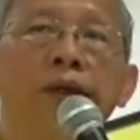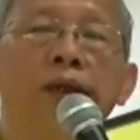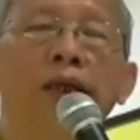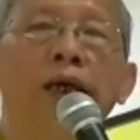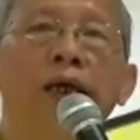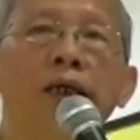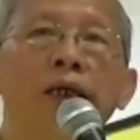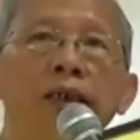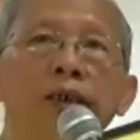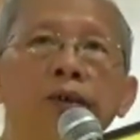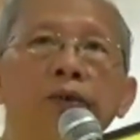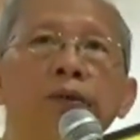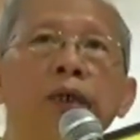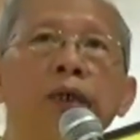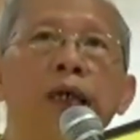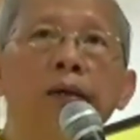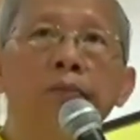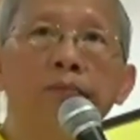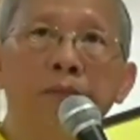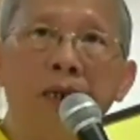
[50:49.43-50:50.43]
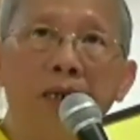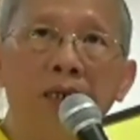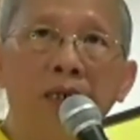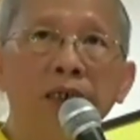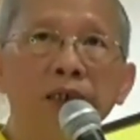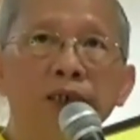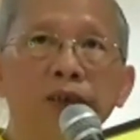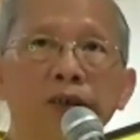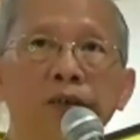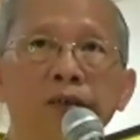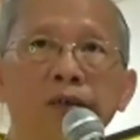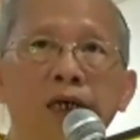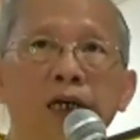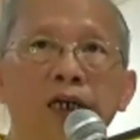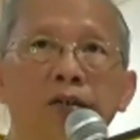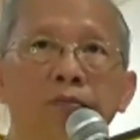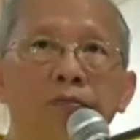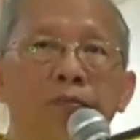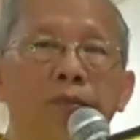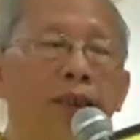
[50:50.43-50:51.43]
then you can manage your
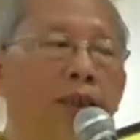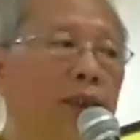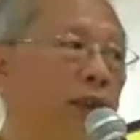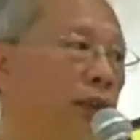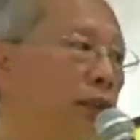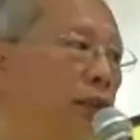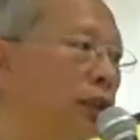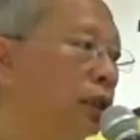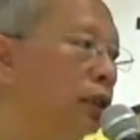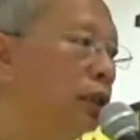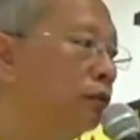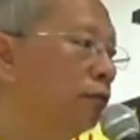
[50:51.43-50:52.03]
life better.